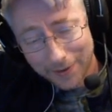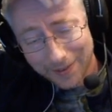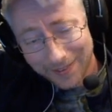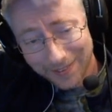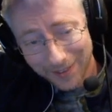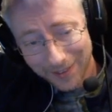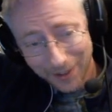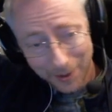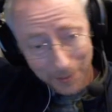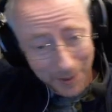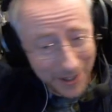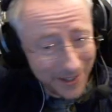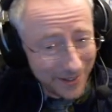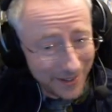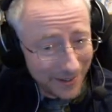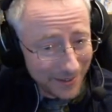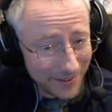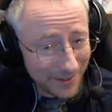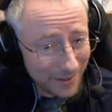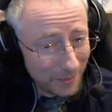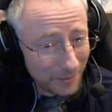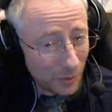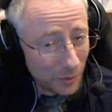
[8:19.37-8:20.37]
a lot of my
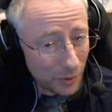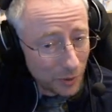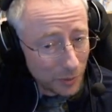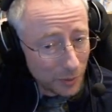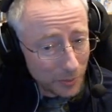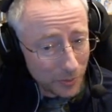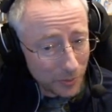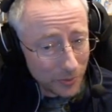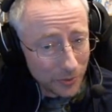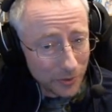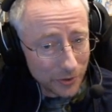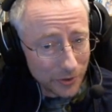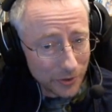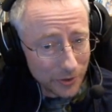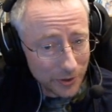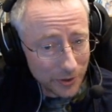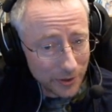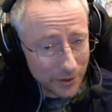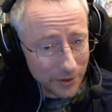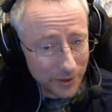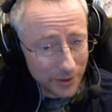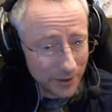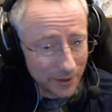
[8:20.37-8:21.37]
decks have multiples,
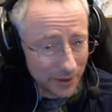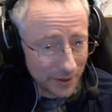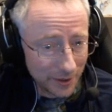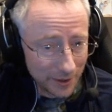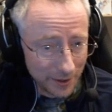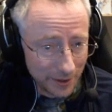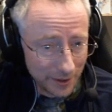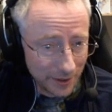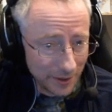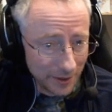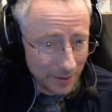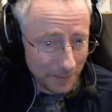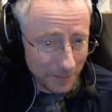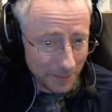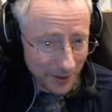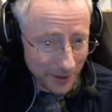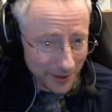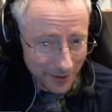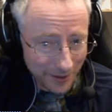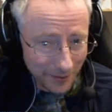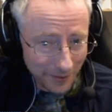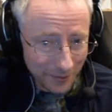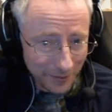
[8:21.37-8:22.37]
but
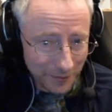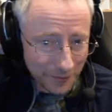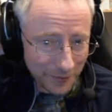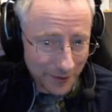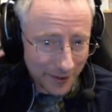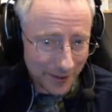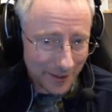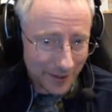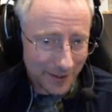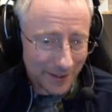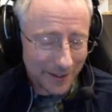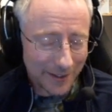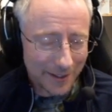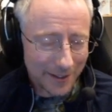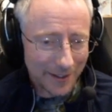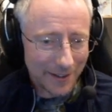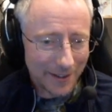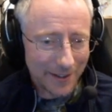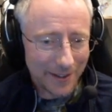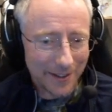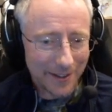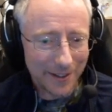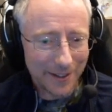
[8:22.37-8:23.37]
I don't feel like
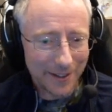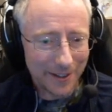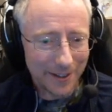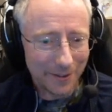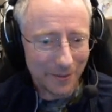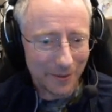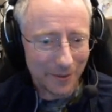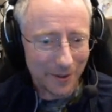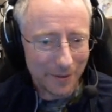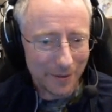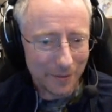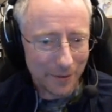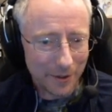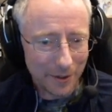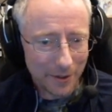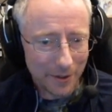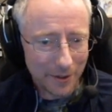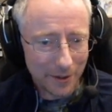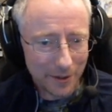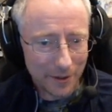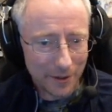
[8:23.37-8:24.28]
I can get rid of it.